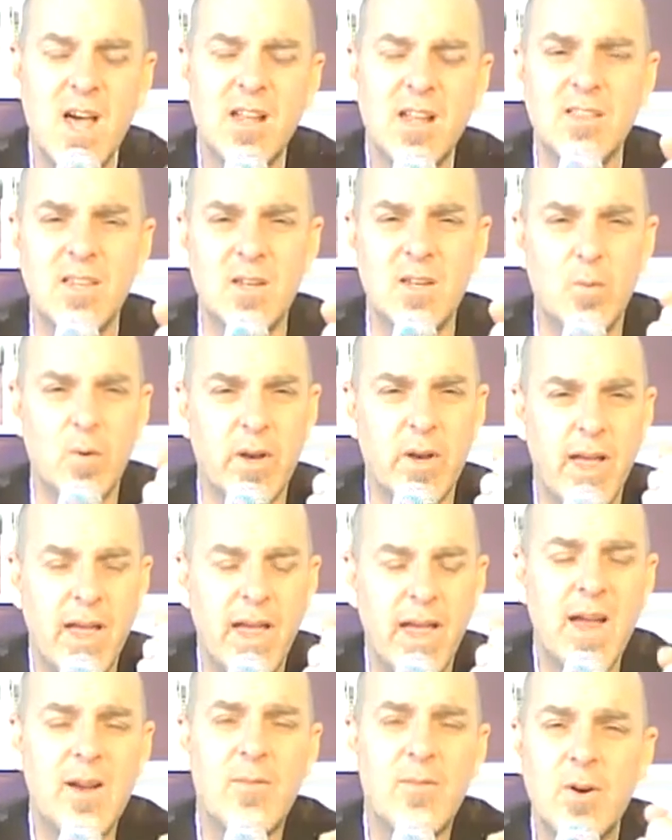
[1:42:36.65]
Nothing,
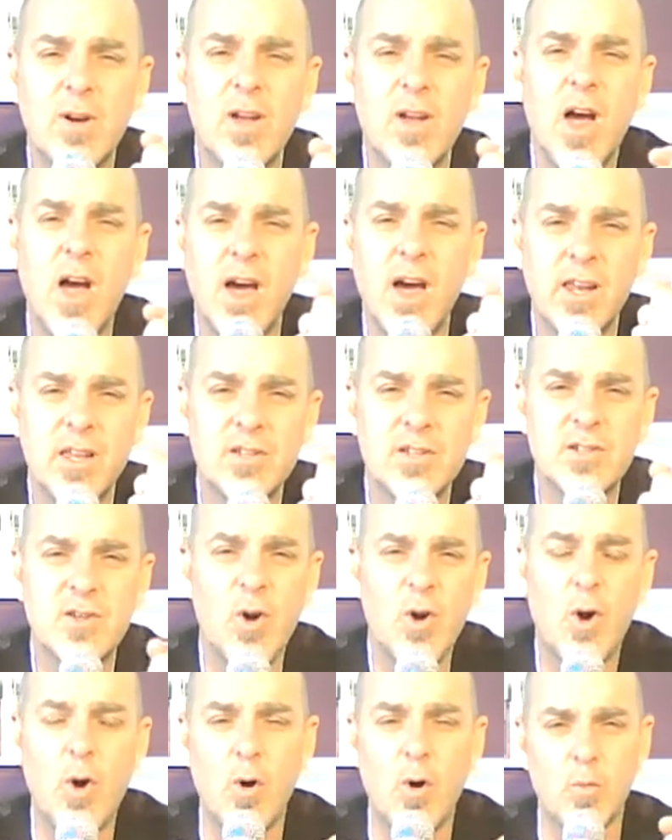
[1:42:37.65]
whatever God
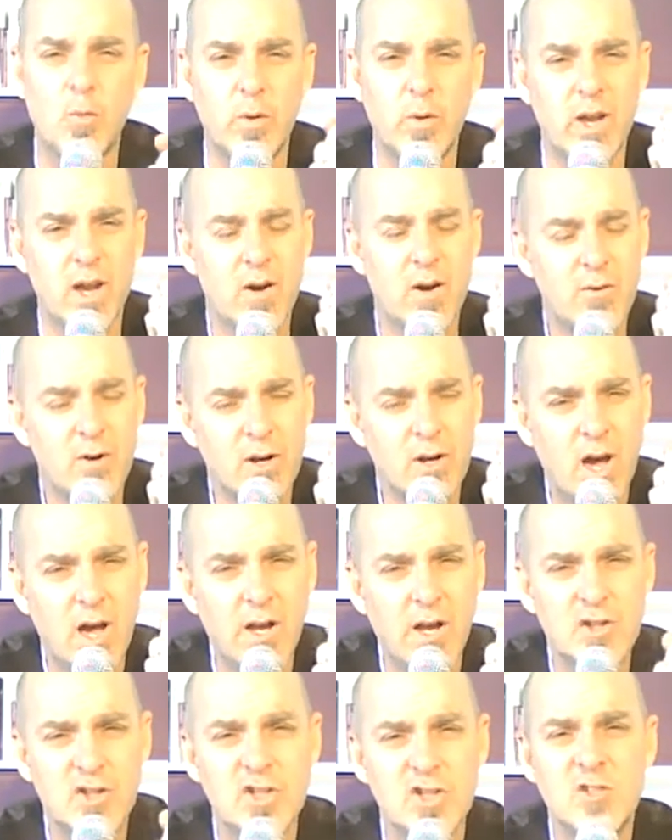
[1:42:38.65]
has called,
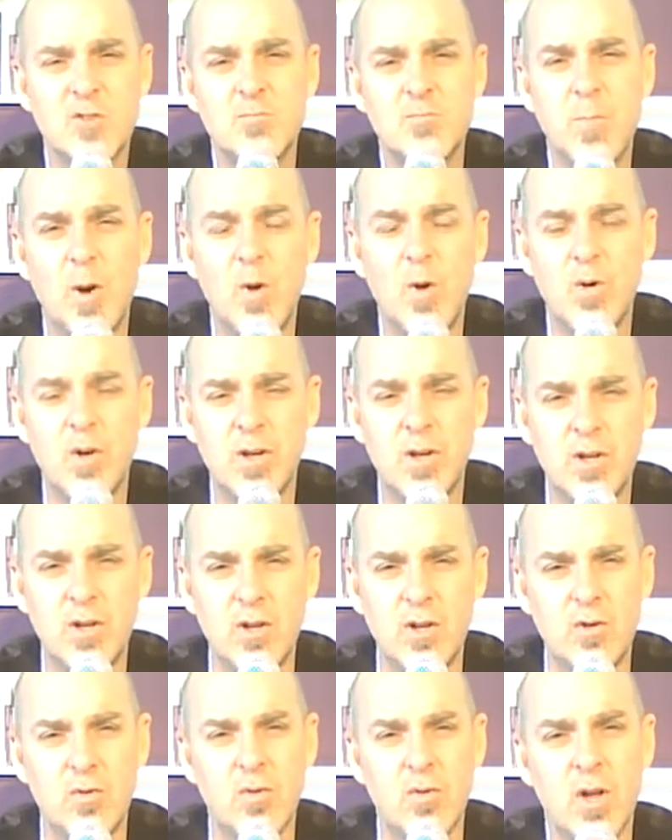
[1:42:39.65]
whatever God has
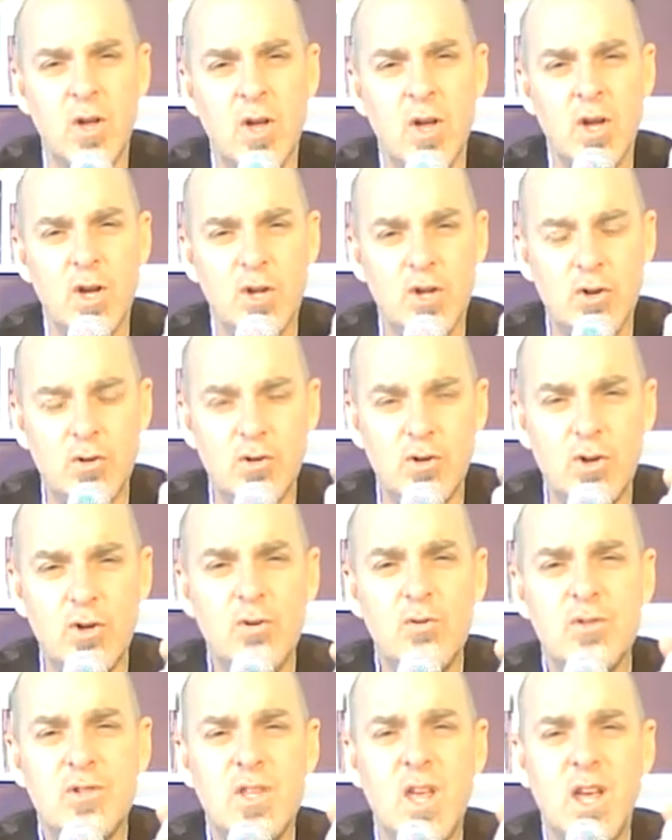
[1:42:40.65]
spoken to you,
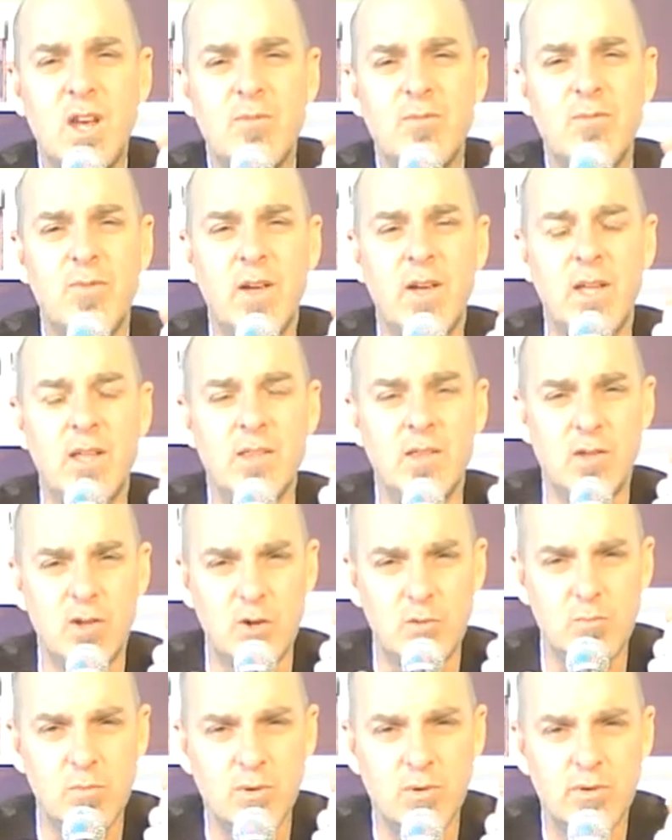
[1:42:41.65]
you use that
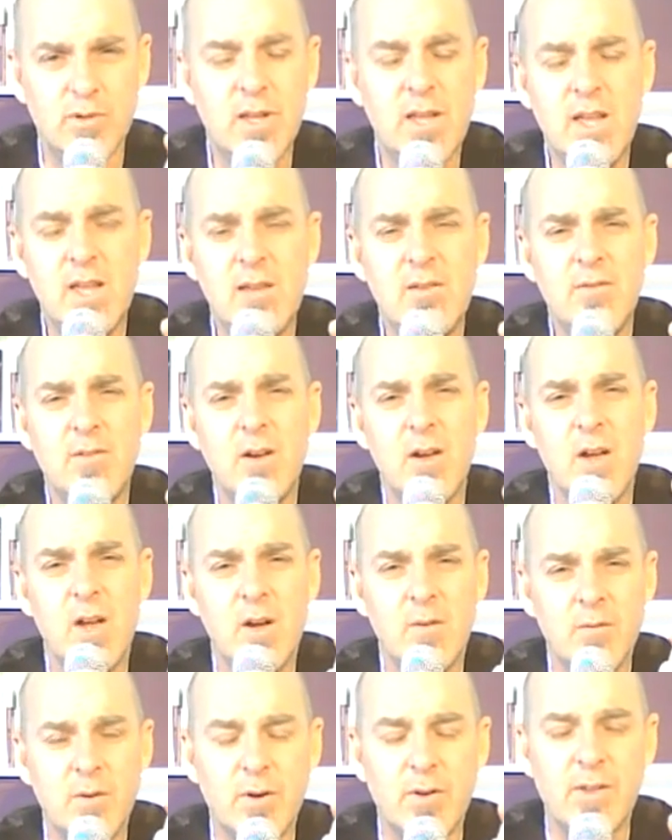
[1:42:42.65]
faith and you
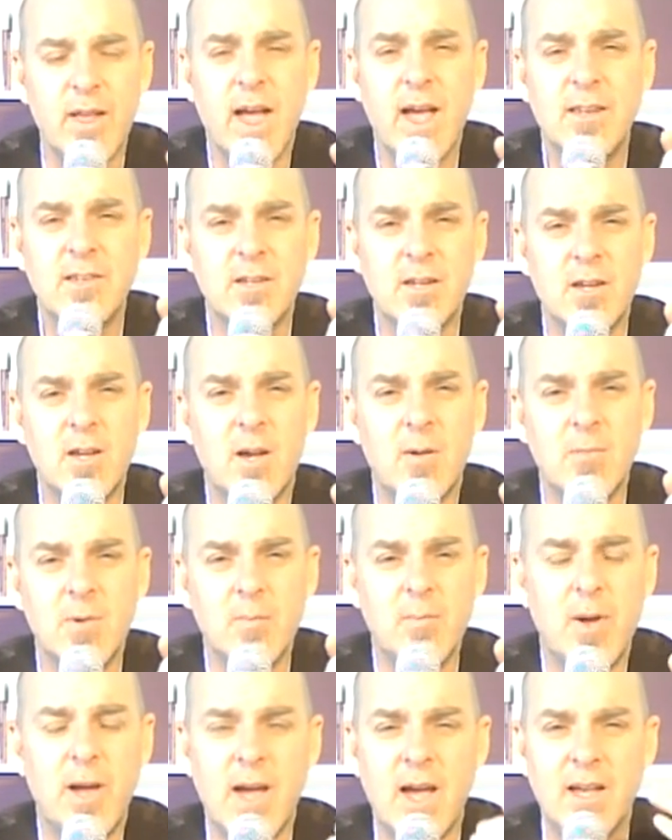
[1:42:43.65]
believe for that to
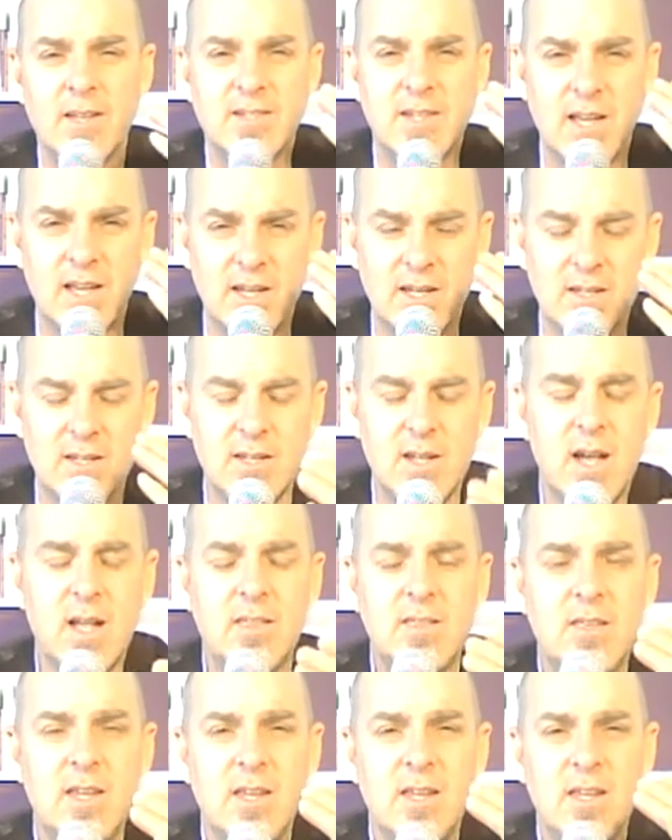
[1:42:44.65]
come to pass,
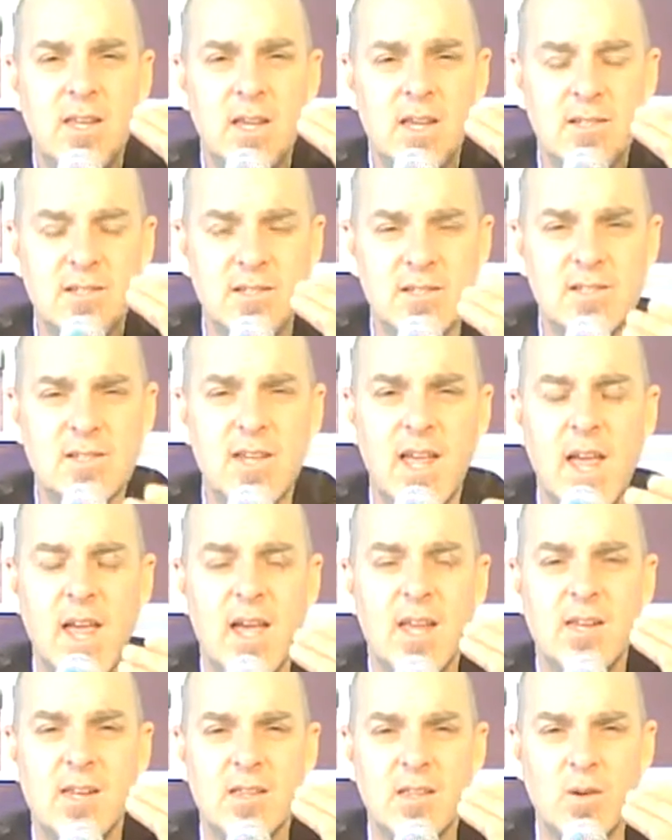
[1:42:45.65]
and nothing can
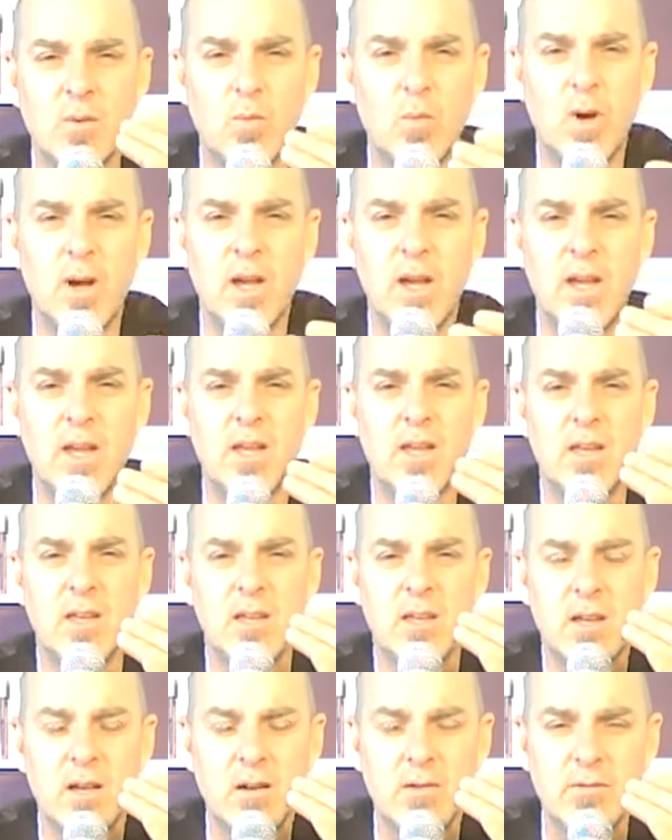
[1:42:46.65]
stand in the
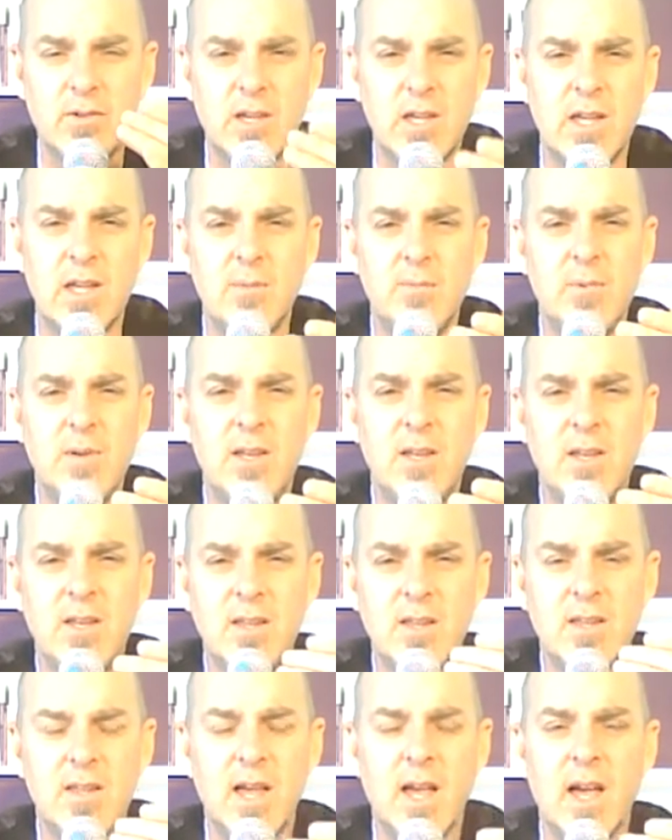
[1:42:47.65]
way of
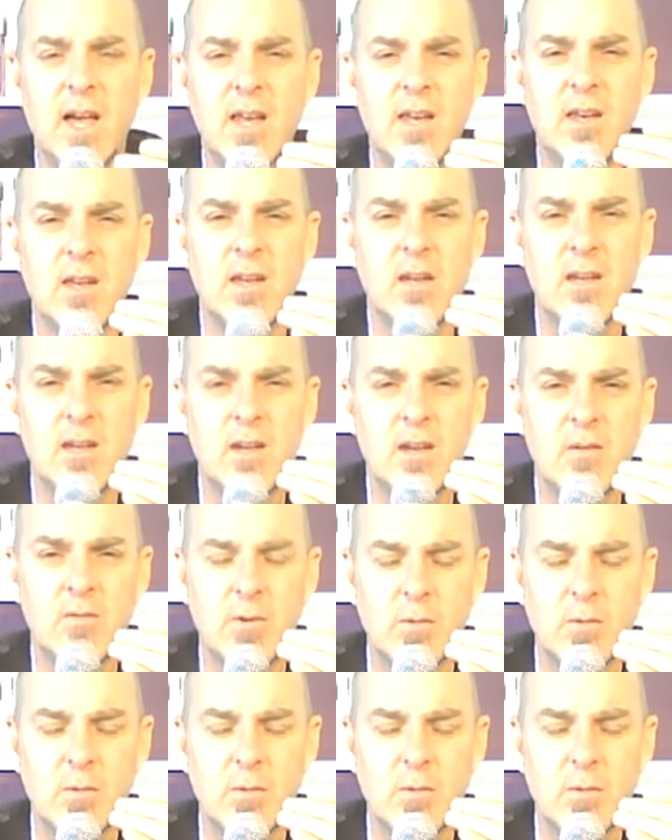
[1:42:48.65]
keeping that